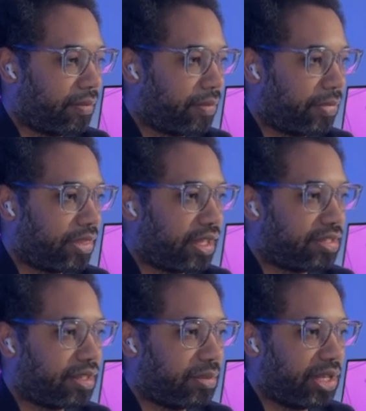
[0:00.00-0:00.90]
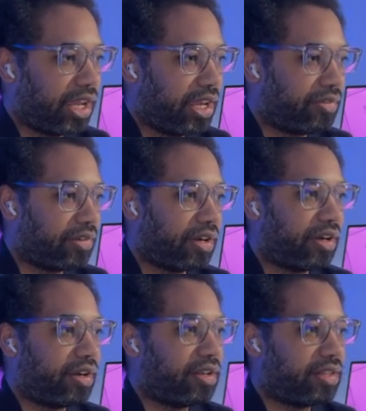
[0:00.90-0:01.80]
That's the behavior
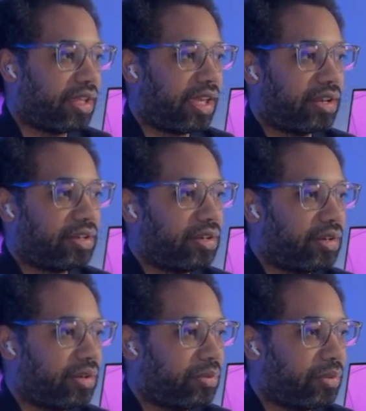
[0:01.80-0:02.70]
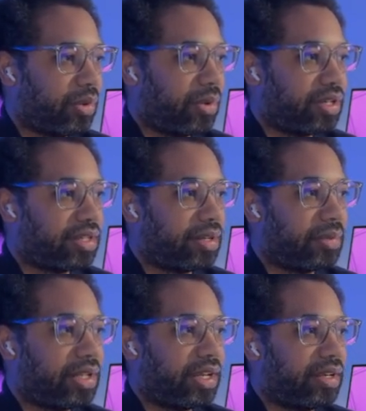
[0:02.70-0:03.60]
that we want to emulate.